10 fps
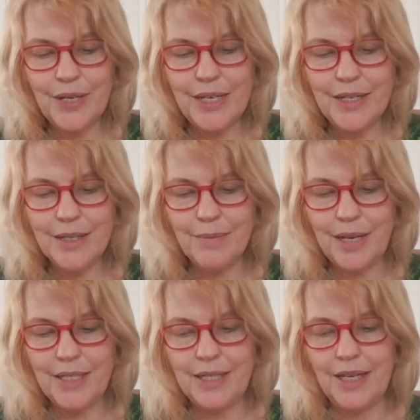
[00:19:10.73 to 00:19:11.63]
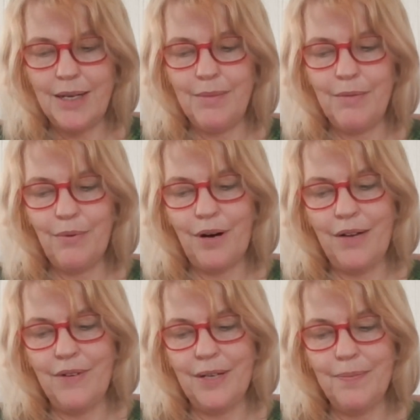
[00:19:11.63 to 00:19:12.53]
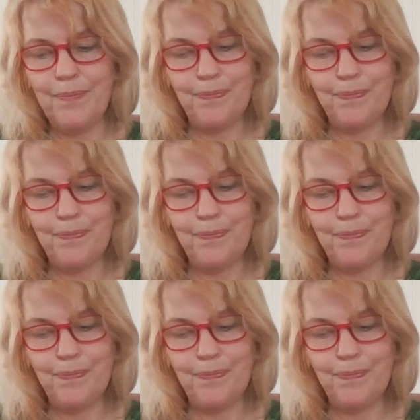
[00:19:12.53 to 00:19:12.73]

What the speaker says: intimate to him in private